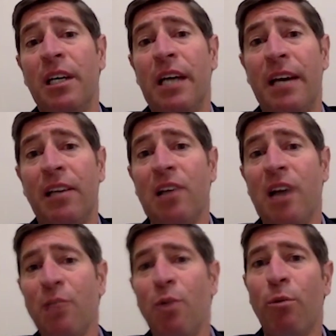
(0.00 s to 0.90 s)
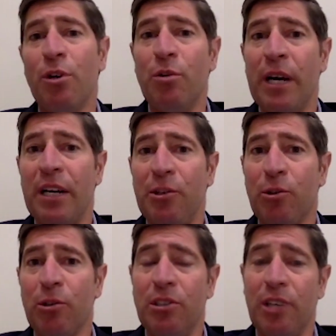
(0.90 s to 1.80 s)
And a lot of what we're doing at the
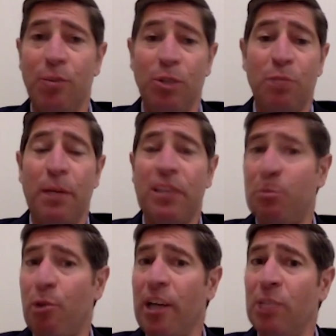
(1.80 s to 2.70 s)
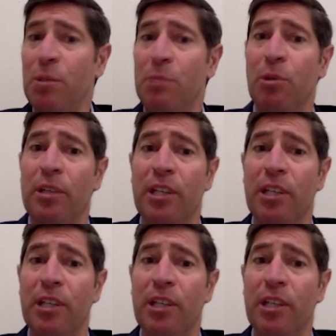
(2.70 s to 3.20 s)
early stage, which might surprise people,